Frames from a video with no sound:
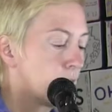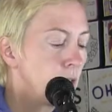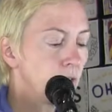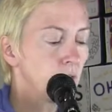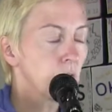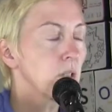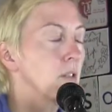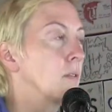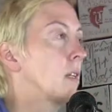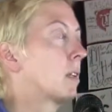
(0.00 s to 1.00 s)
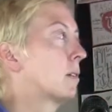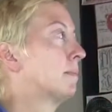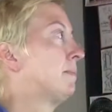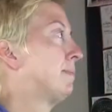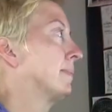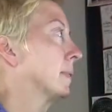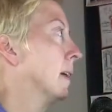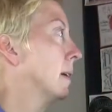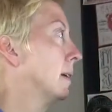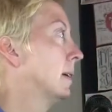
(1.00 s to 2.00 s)
universe to another.
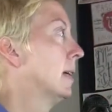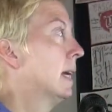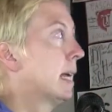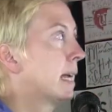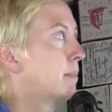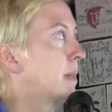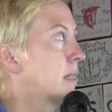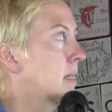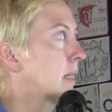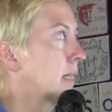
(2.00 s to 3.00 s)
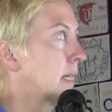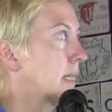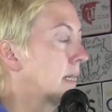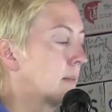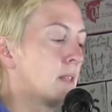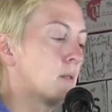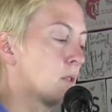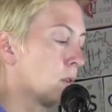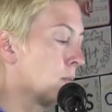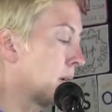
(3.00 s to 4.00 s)
And basically, there's
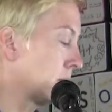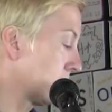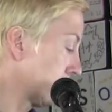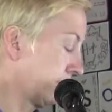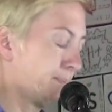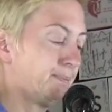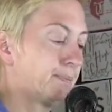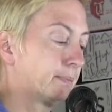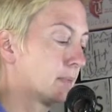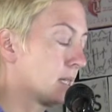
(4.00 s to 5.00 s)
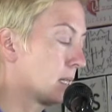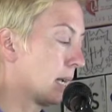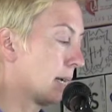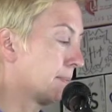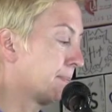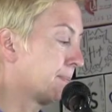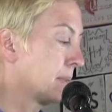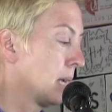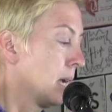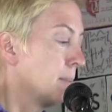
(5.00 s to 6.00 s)
so much to say,
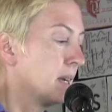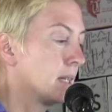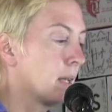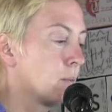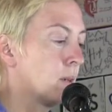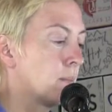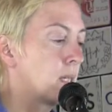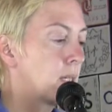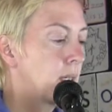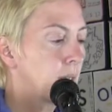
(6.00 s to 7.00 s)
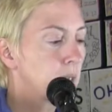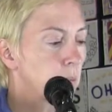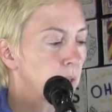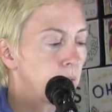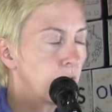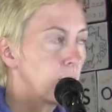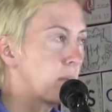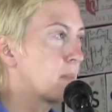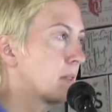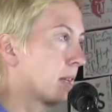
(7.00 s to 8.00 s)
but they want me to explain for the
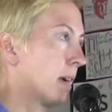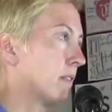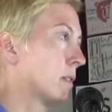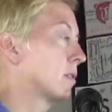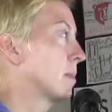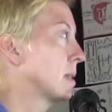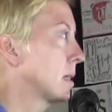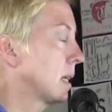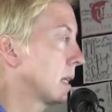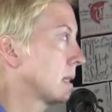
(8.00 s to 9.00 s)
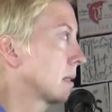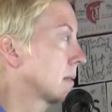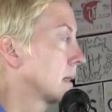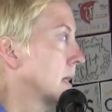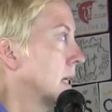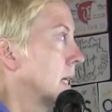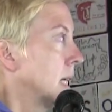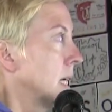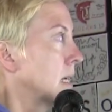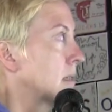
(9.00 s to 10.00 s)
people that haven't heard me say this,
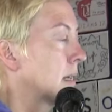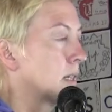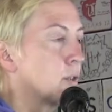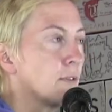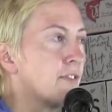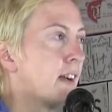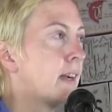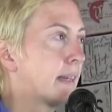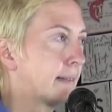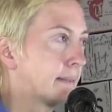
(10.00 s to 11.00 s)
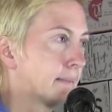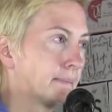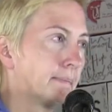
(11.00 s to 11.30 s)
is that you're fine.